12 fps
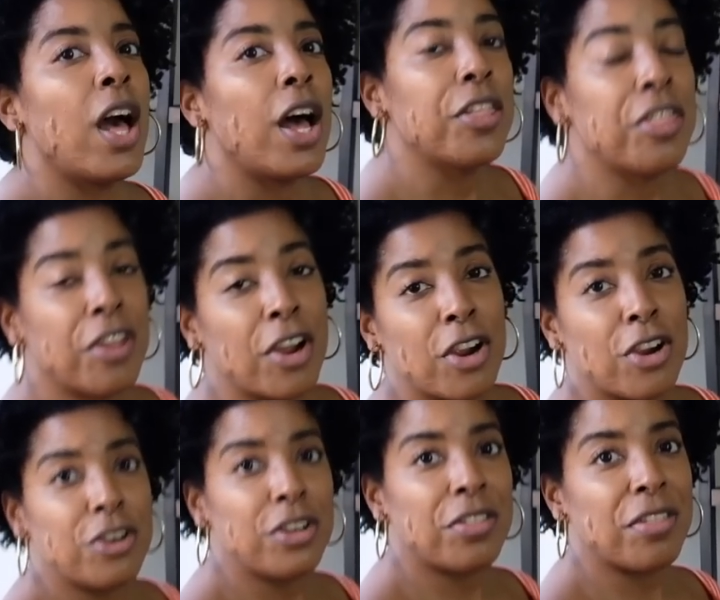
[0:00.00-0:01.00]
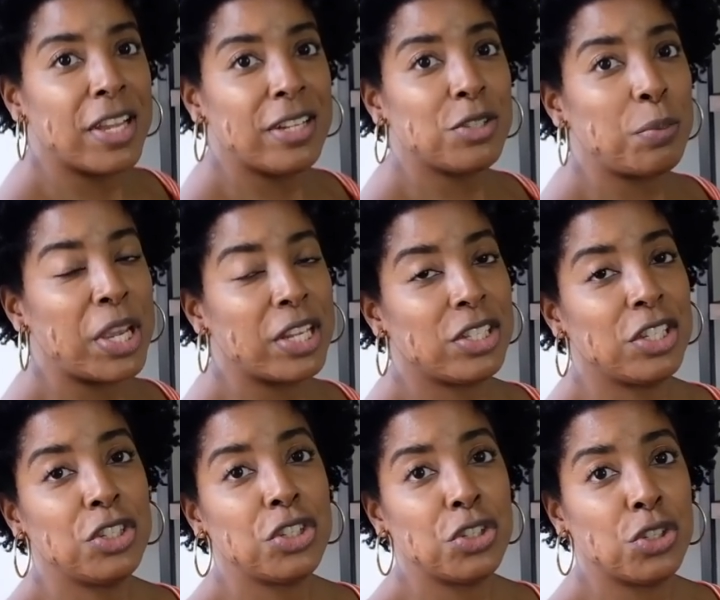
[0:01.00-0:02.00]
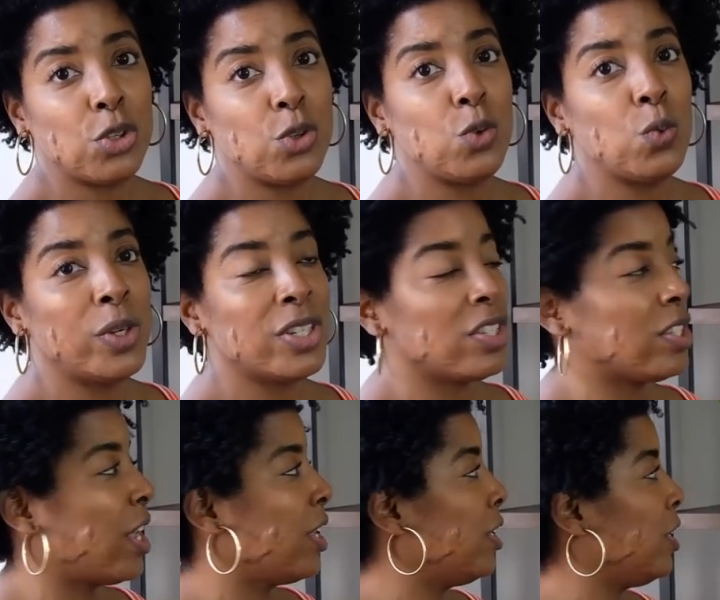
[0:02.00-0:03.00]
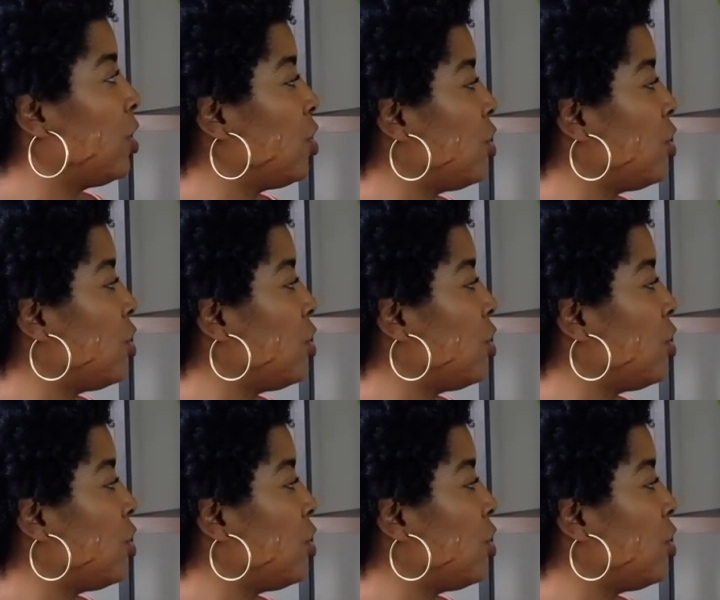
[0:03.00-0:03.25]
A third thing to pay attention to when styling a